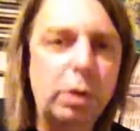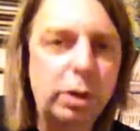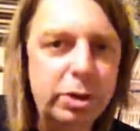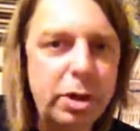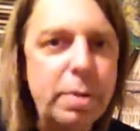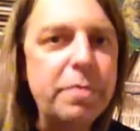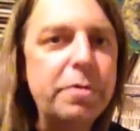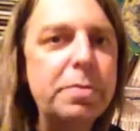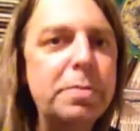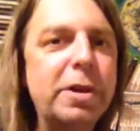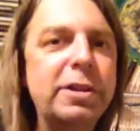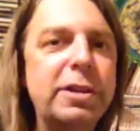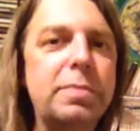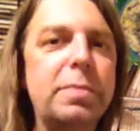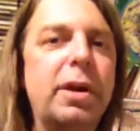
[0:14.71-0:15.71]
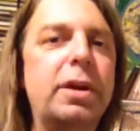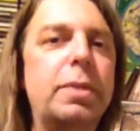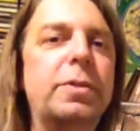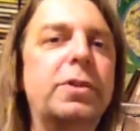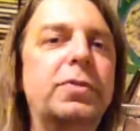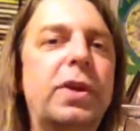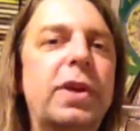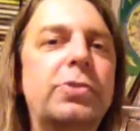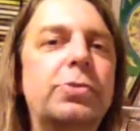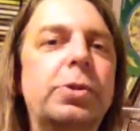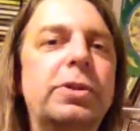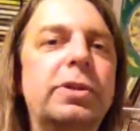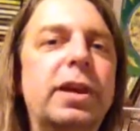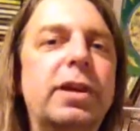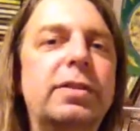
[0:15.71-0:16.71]
Welcome everybody, my name is
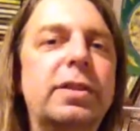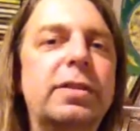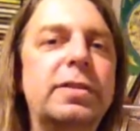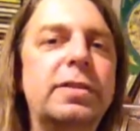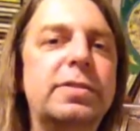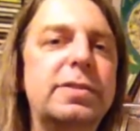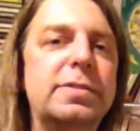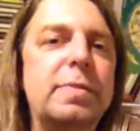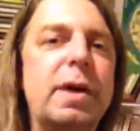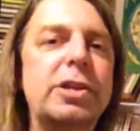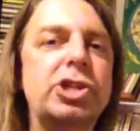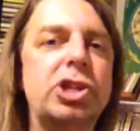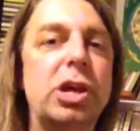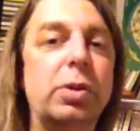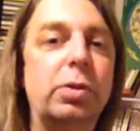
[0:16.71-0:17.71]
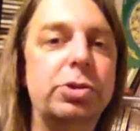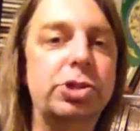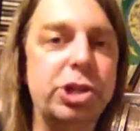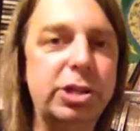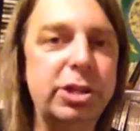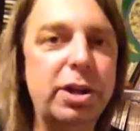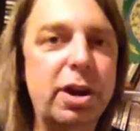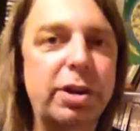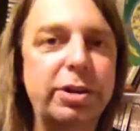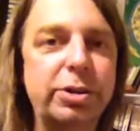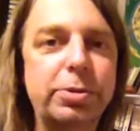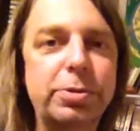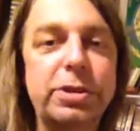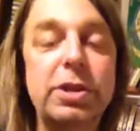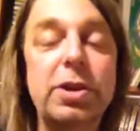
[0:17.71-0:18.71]
François Letarte and this is my channel
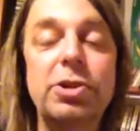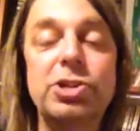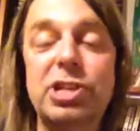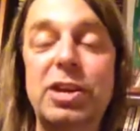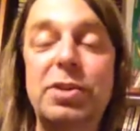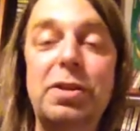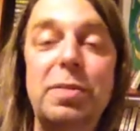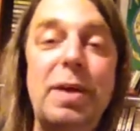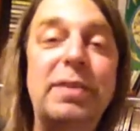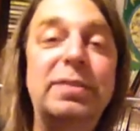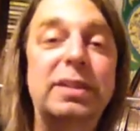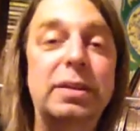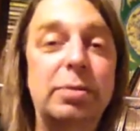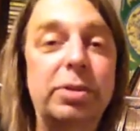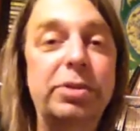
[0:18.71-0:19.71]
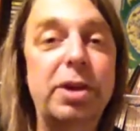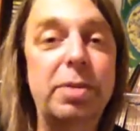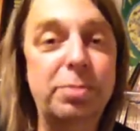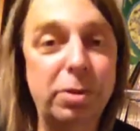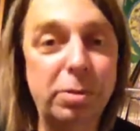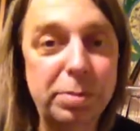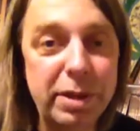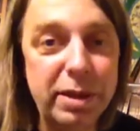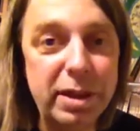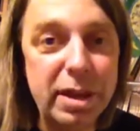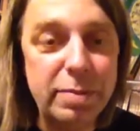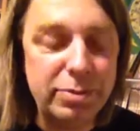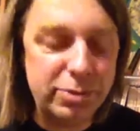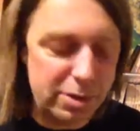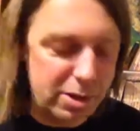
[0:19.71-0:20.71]
JDR-D30, a channel about tabletop role-playing
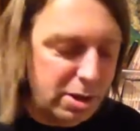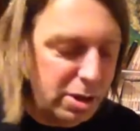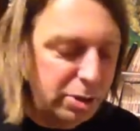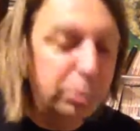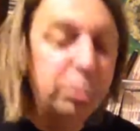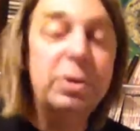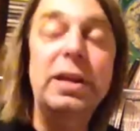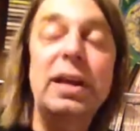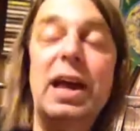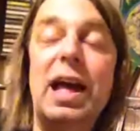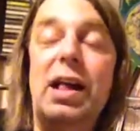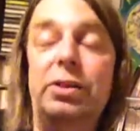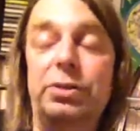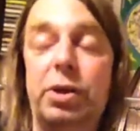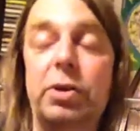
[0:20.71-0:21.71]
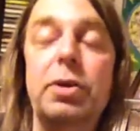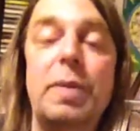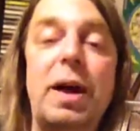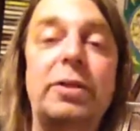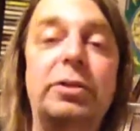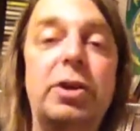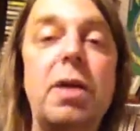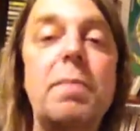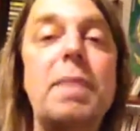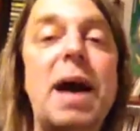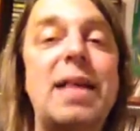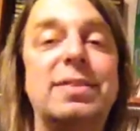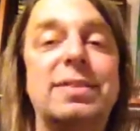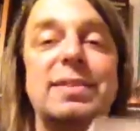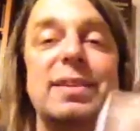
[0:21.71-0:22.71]
games. Today I'll talk about
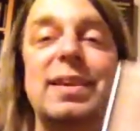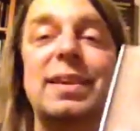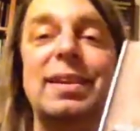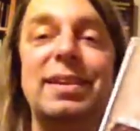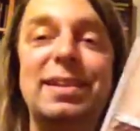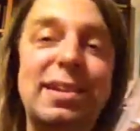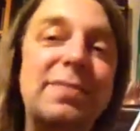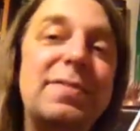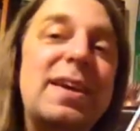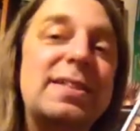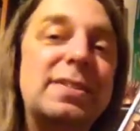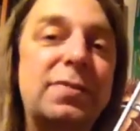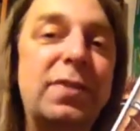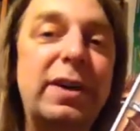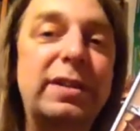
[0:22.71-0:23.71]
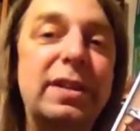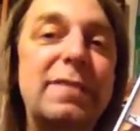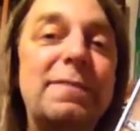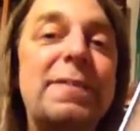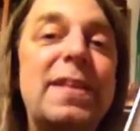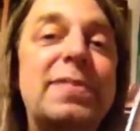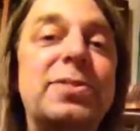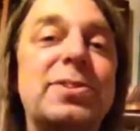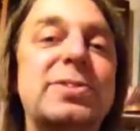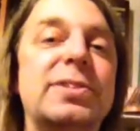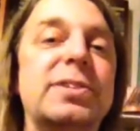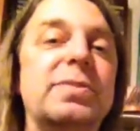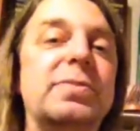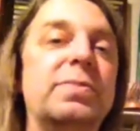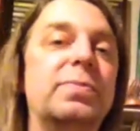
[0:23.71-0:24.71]
combats in Advanced Fighting Fantasy.